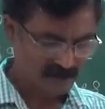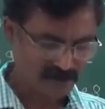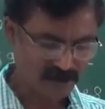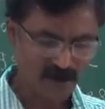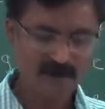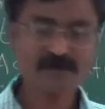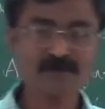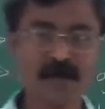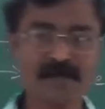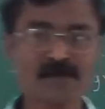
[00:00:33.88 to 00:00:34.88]

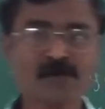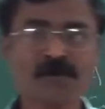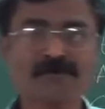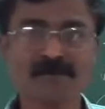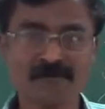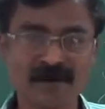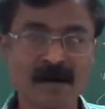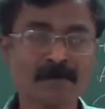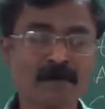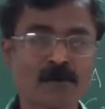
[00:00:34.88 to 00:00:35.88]
gross value of the
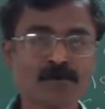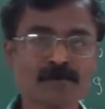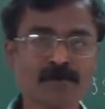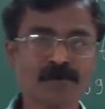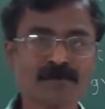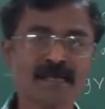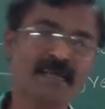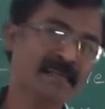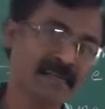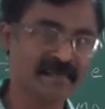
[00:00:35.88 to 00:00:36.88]
farm output
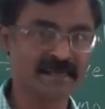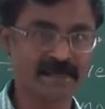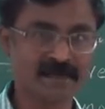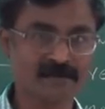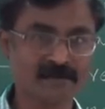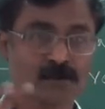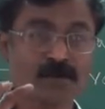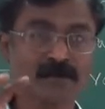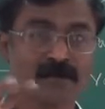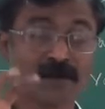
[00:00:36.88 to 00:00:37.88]
in India,
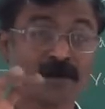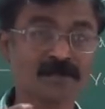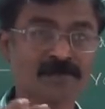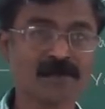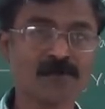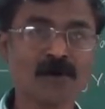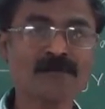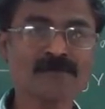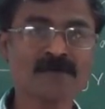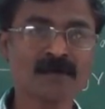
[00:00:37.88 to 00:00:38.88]
total, the gross value
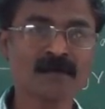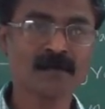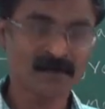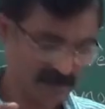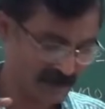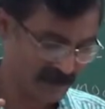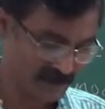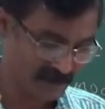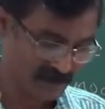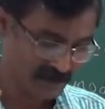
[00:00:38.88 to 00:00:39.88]
of
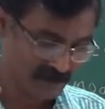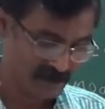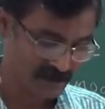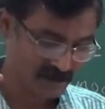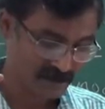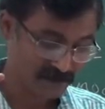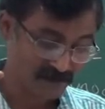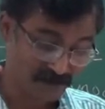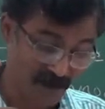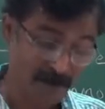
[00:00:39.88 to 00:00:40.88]

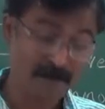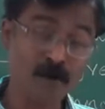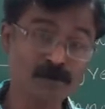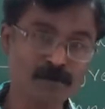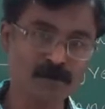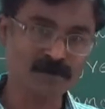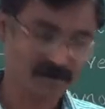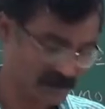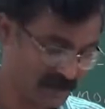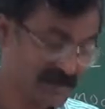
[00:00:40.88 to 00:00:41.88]
the farm
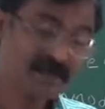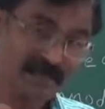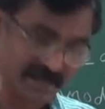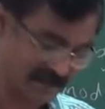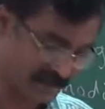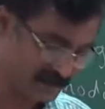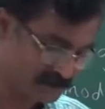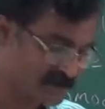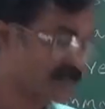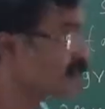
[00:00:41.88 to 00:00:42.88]
output in India. In